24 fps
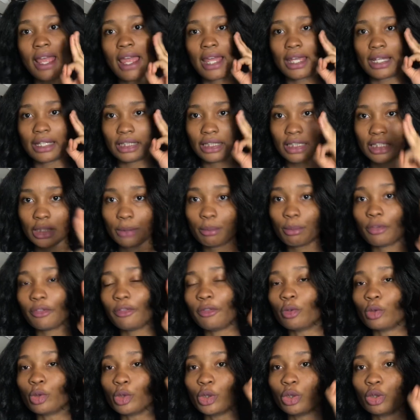and eat
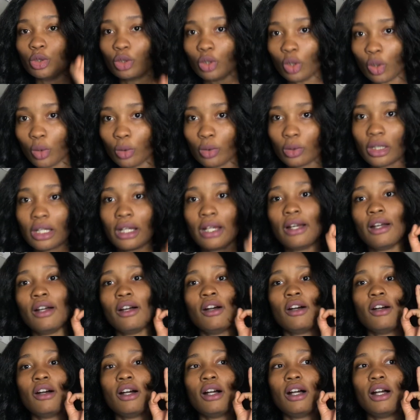before you go.
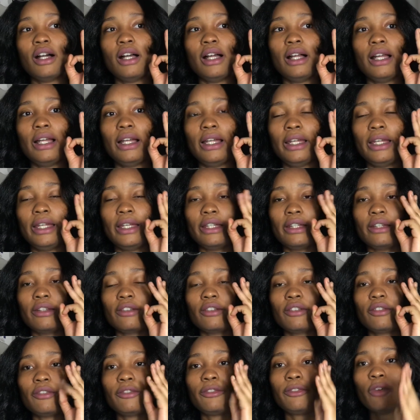
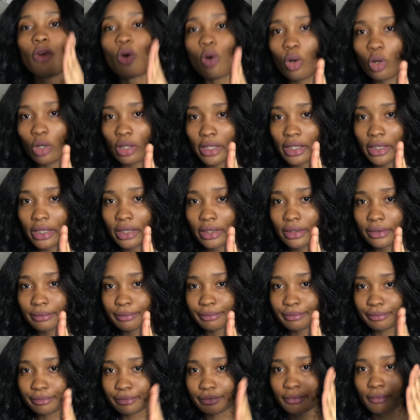And 4
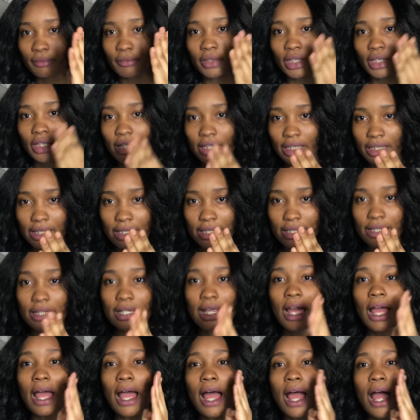is
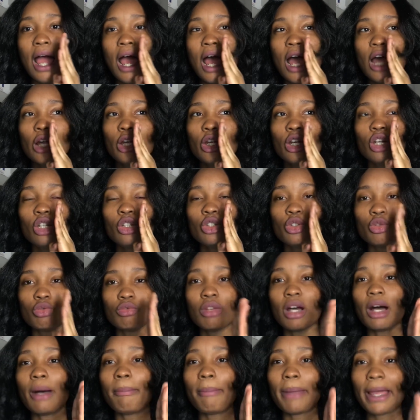Do
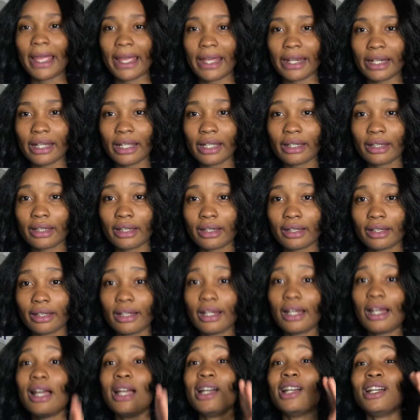not panic.
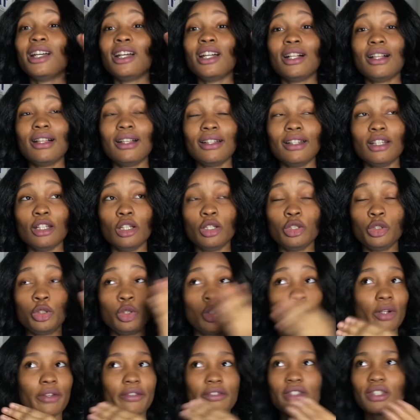You
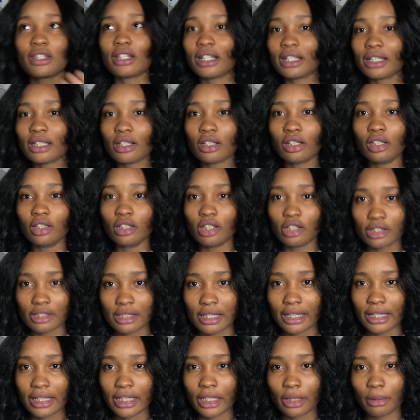have studied a long
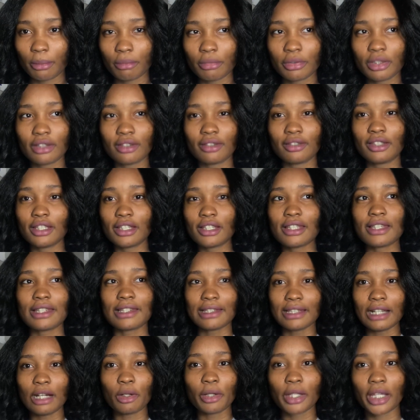time. This is
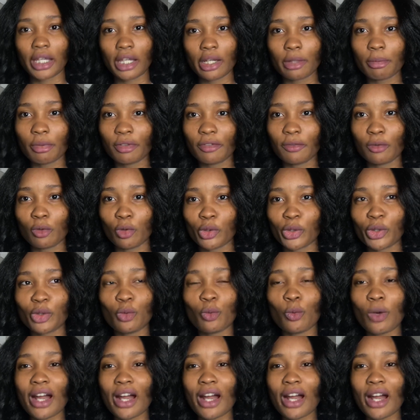now here before you.